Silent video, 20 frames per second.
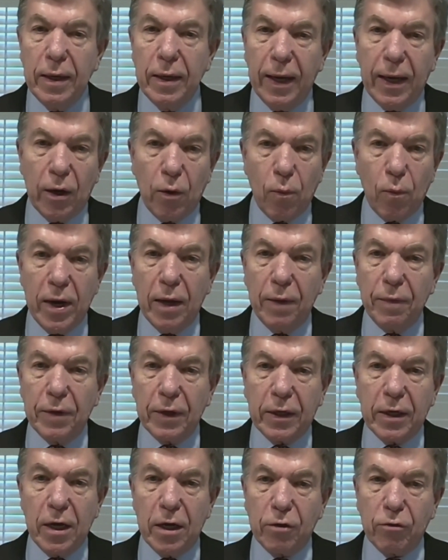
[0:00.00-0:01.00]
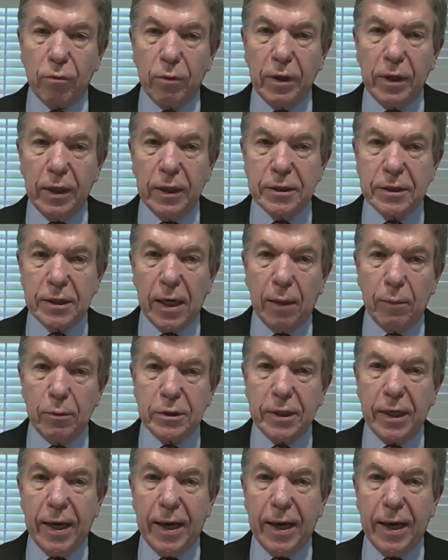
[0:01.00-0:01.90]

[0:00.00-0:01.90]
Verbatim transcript: and around the country as I was